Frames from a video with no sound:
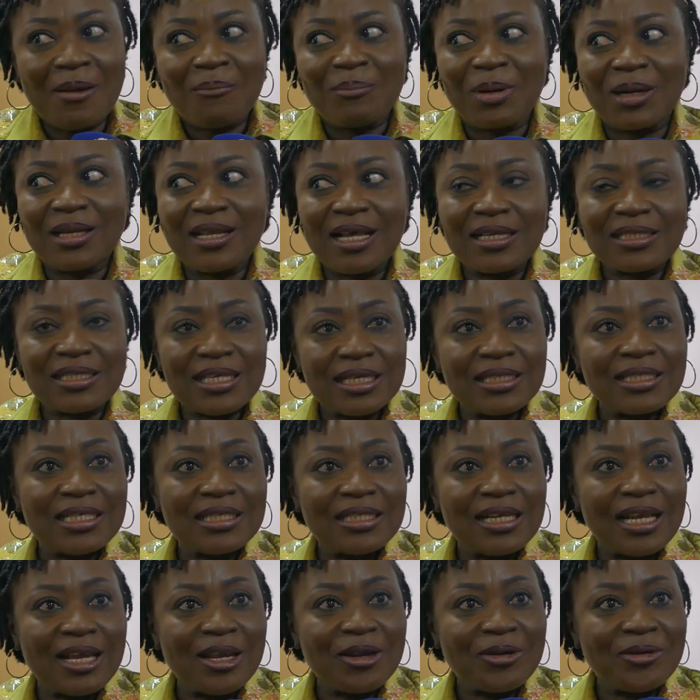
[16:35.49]
but there are
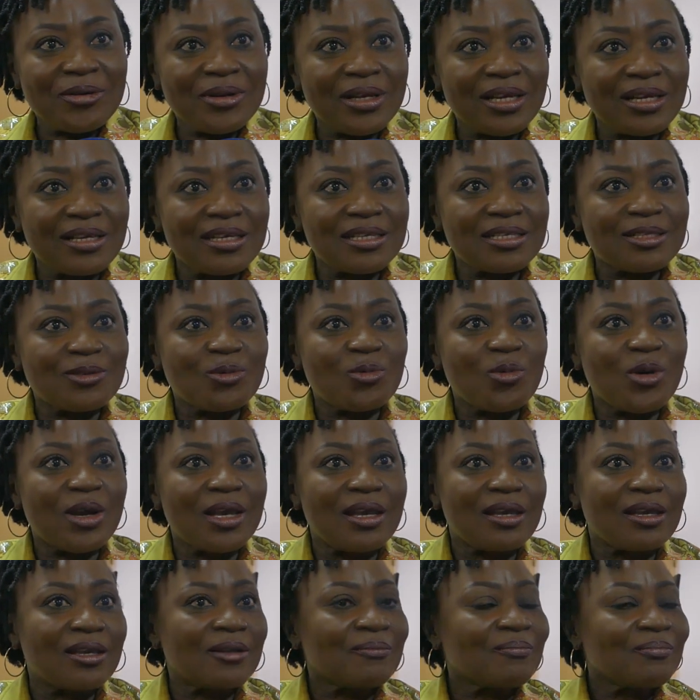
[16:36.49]
certain areas
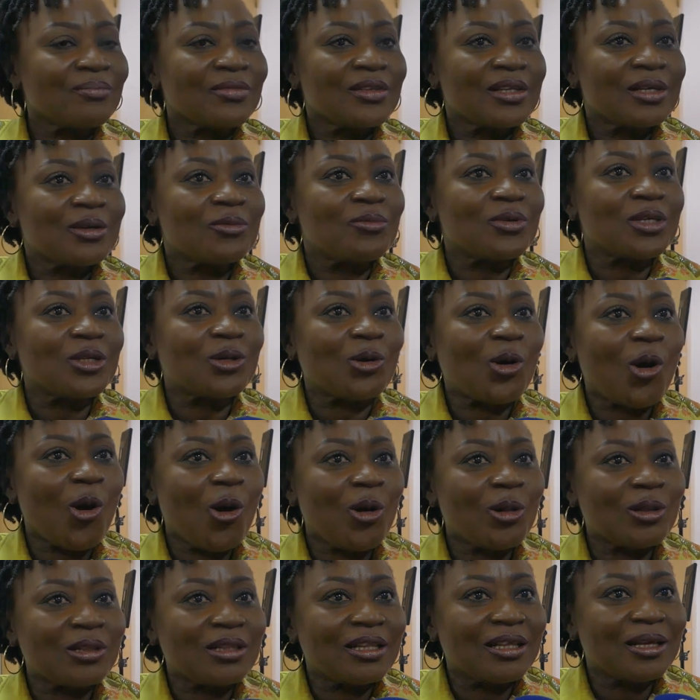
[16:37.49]
where we
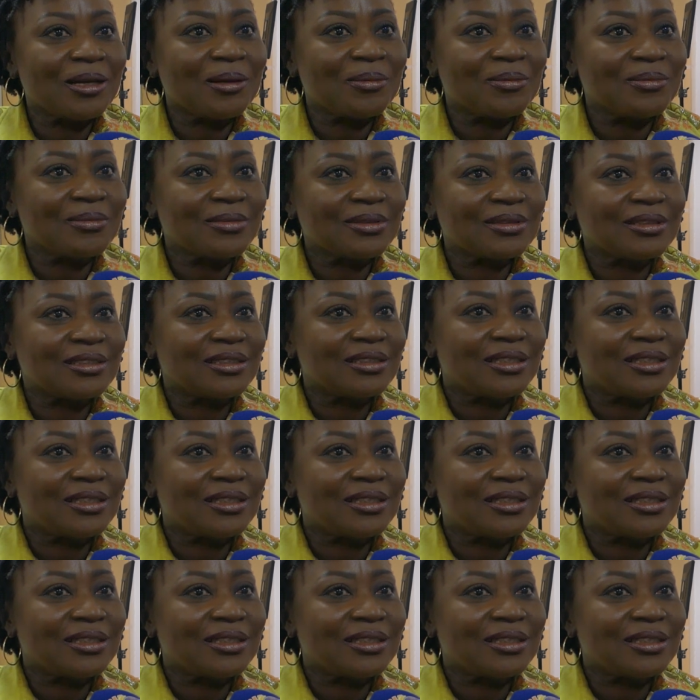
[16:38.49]
call them,